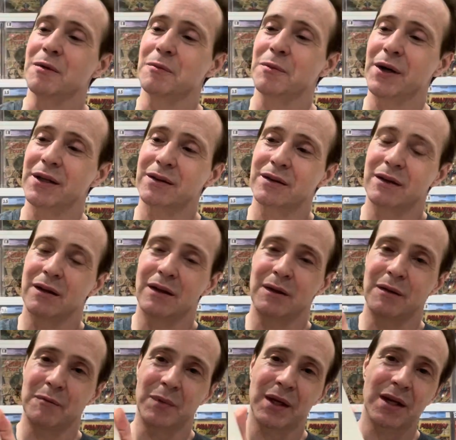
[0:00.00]
But
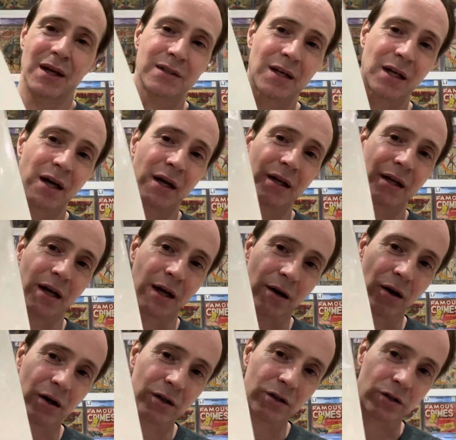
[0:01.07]
because I got it at
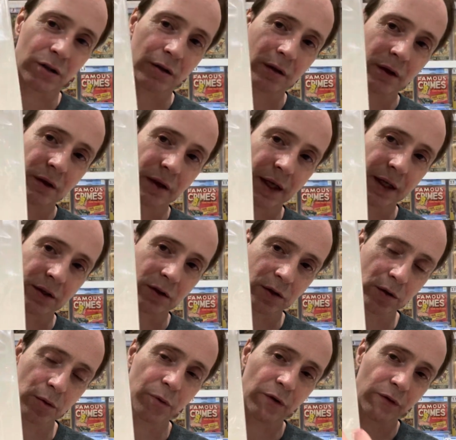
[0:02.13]
auction, they
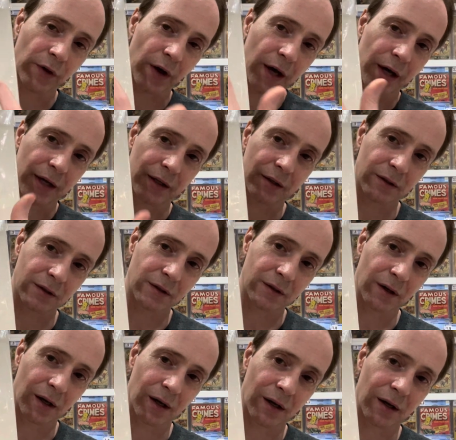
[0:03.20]
do provide
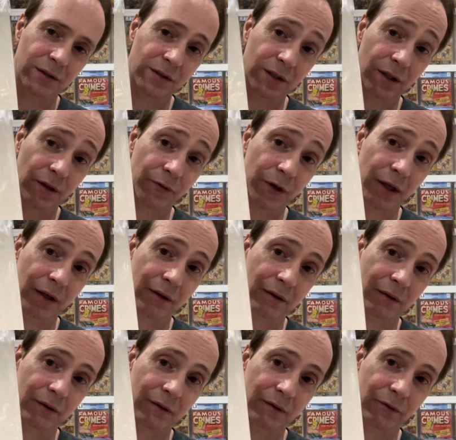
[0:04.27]
a certificate
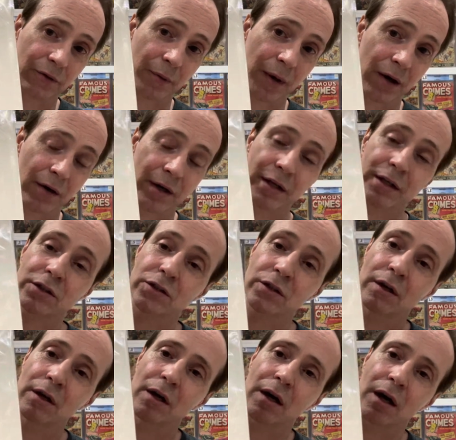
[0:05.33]
from Heritage
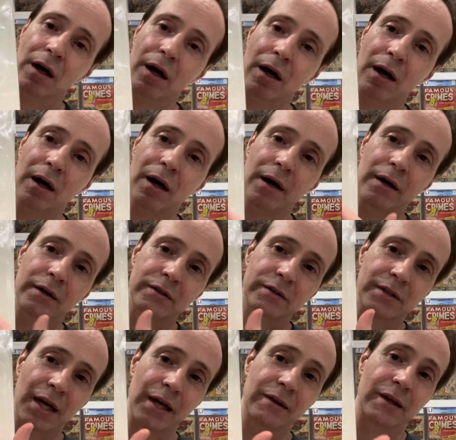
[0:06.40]

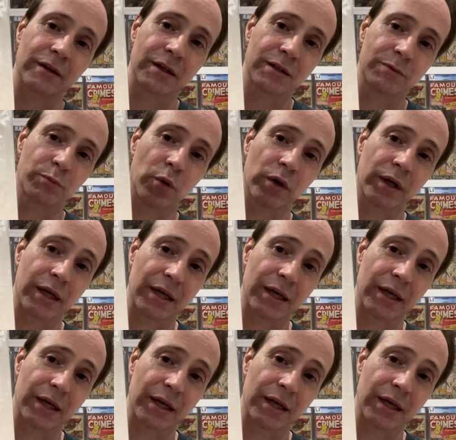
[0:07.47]
saying that this book